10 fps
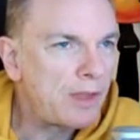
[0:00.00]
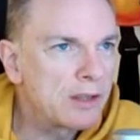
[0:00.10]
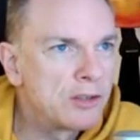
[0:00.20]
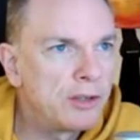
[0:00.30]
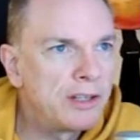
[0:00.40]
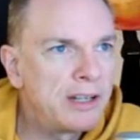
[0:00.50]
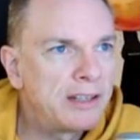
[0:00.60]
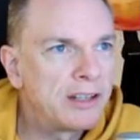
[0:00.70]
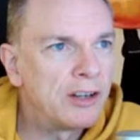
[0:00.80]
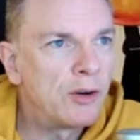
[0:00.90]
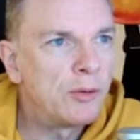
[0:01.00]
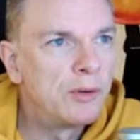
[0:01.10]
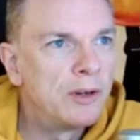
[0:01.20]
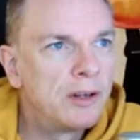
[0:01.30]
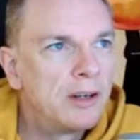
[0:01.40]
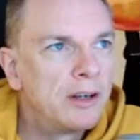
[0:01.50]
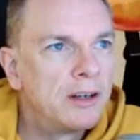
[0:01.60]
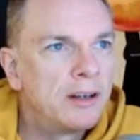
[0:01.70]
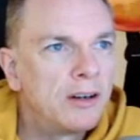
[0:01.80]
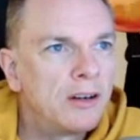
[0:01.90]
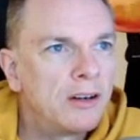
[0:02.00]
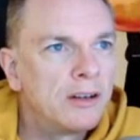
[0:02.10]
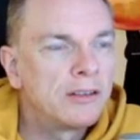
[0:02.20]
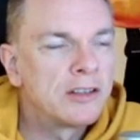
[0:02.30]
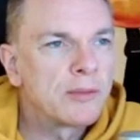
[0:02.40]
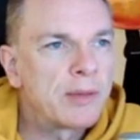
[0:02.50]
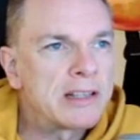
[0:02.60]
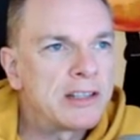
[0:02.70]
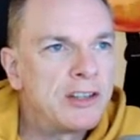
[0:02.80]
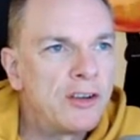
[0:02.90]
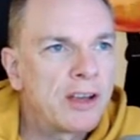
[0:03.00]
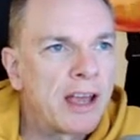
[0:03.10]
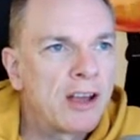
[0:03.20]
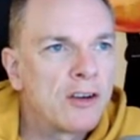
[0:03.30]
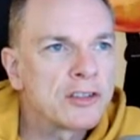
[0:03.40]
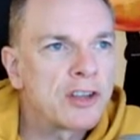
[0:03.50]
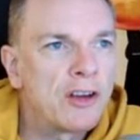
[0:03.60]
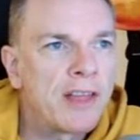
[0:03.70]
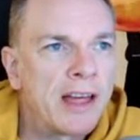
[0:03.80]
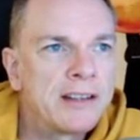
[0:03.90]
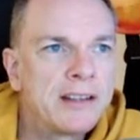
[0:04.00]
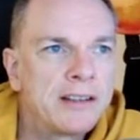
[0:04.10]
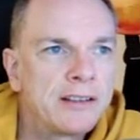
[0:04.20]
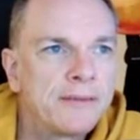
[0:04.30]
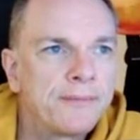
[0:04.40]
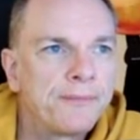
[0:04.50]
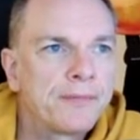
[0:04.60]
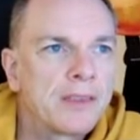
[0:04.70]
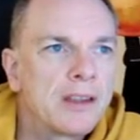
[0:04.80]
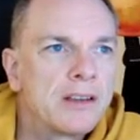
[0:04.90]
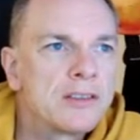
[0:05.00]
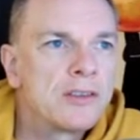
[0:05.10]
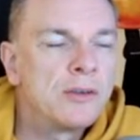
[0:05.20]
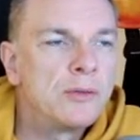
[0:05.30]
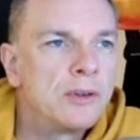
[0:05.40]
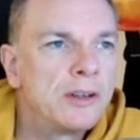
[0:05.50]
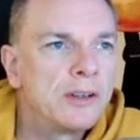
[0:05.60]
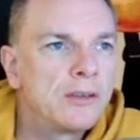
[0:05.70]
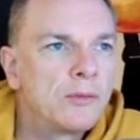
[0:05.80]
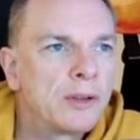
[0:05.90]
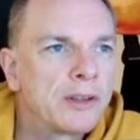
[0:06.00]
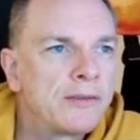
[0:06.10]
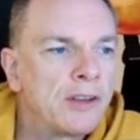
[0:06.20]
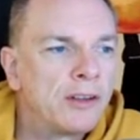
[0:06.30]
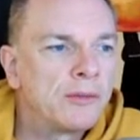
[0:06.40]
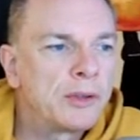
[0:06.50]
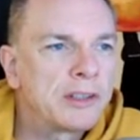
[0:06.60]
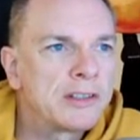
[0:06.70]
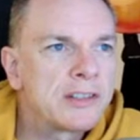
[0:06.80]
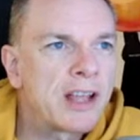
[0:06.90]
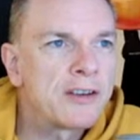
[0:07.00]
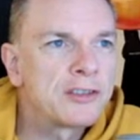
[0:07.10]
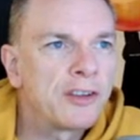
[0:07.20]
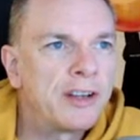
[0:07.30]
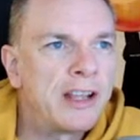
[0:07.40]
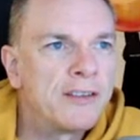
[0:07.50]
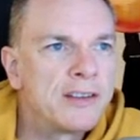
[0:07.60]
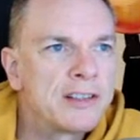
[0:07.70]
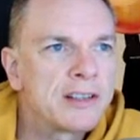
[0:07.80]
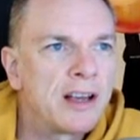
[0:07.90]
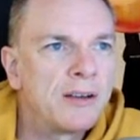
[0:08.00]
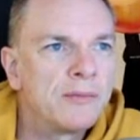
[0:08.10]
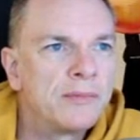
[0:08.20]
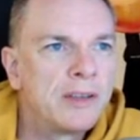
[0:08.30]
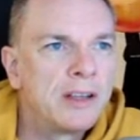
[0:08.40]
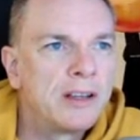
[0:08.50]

so you need to know. There's a place in the UK called Southend. So what they've done, what the setter's done here is, um,